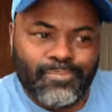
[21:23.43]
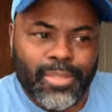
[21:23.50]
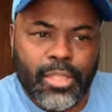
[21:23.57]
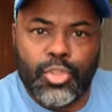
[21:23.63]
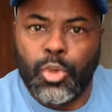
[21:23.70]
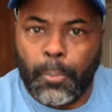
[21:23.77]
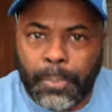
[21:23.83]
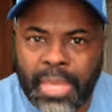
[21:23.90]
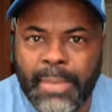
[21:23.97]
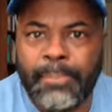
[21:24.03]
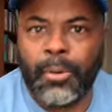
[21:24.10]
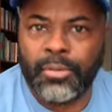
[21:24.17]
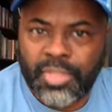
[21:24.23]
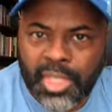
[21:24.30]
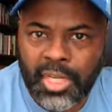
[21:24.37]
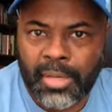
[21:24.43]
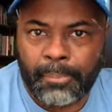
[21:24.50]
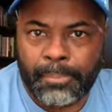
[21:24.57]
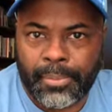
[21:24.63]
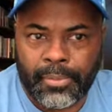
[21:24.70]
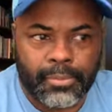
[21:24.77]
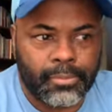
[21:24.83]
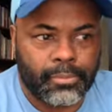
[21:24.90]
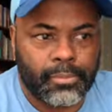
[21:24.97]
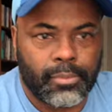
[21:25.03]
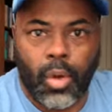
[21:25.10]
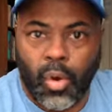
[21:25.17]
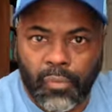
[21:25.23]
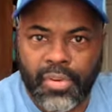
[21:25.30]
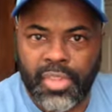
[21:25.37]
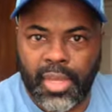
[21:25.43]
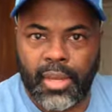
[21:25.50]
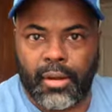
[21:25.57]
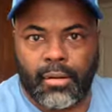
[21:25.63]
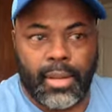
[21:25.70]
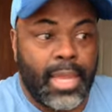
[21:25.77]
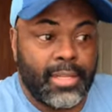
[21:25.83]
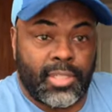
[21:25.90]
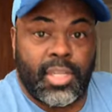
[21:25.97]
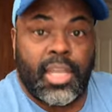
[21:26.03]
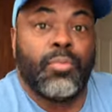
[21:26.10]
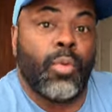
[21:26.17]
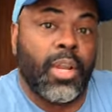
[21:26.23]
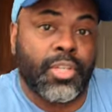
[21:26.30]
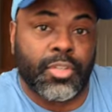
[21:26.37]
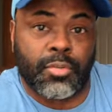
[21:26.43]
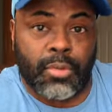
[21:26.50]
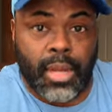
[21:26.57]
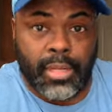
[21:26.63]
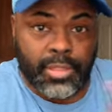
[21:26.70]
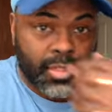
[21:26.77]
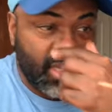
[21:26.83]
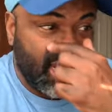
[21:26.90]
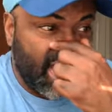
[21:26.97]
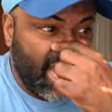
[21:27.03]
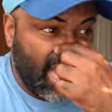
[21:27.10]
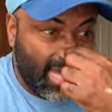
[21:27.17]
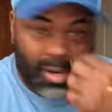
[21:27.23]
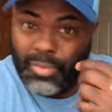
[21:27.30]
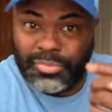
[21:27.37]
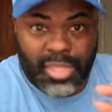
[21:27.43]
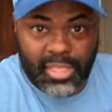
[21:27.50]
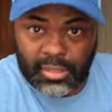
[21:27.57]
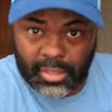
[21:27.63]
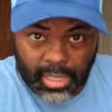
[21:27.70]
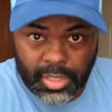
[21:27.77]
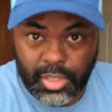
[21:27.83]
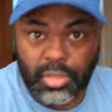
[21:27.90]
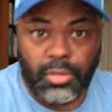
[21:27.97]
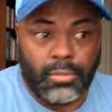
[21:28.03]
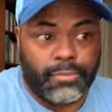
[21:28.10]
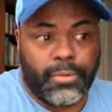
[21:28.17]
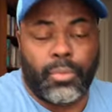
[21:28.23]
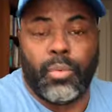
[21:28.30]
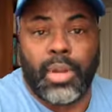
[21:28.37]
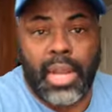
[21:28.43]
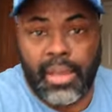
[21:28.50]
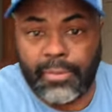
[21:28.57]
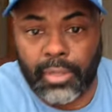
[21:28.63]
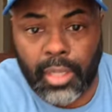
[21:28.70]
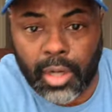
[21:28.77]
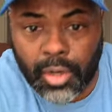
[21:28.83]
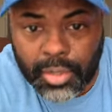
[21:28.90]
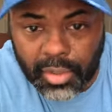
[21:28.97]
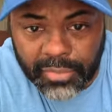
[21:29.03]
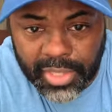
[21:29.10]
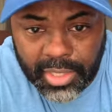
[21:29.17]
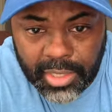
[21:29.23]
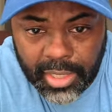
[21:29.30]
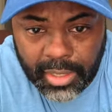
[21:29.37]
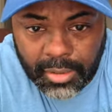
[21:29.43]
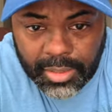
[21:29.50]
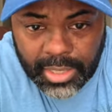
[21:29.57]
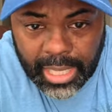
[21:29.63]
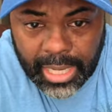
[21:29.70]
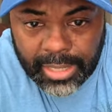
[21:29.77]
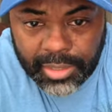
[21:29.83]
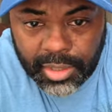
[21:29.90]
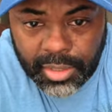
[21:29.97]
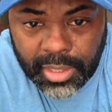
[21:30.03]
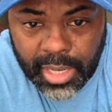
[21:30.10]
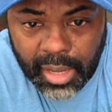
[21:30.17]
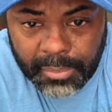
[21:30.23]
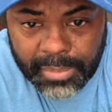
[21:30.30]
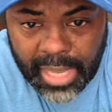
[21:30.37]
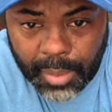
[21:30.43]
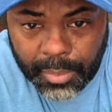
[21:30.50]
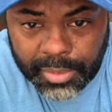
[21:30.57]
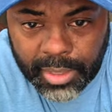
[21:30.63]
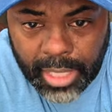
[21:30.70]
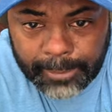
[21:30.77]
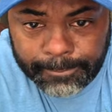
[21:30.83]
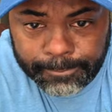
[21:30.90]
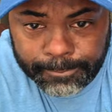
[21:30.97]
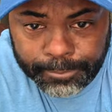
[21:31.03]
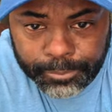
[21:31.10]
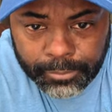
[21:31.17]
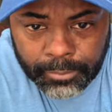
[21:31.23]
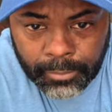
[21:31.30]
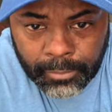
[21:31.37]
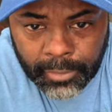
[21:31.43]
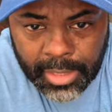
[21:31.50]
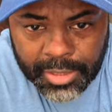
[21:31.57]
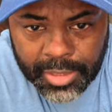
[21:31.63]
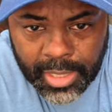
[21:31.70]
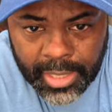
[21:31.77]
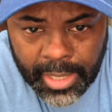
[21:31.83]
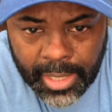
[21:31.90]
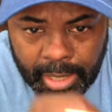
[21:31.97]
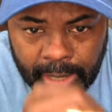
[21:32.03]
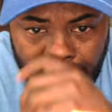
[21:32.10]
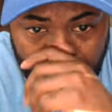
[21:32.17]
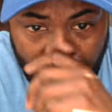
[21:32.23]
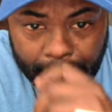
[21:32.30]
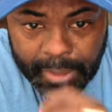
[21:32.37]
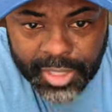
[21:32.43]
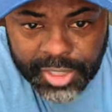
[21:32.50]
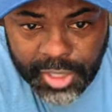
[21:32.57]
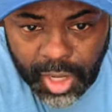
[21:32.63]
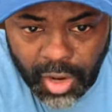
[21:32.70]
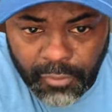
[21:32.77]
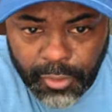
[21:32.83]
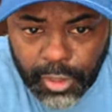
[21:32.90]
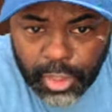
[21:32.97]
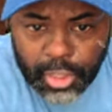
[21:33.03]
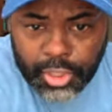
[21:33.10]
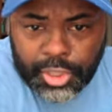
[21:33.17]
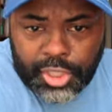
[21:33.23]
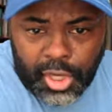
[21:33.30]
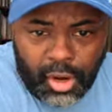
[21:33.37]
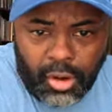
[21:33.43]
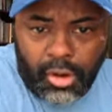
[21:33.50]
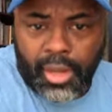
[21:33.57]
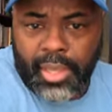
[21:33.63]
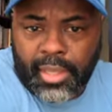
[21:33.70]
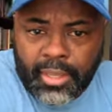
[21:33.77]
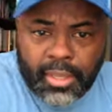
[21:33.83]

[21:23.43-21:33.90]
Do people tip over there at say restaurants? And I, I don't think they do, from what I've learned over the years, guys. You can help me out with that. Let's see. I'm a server. Joy,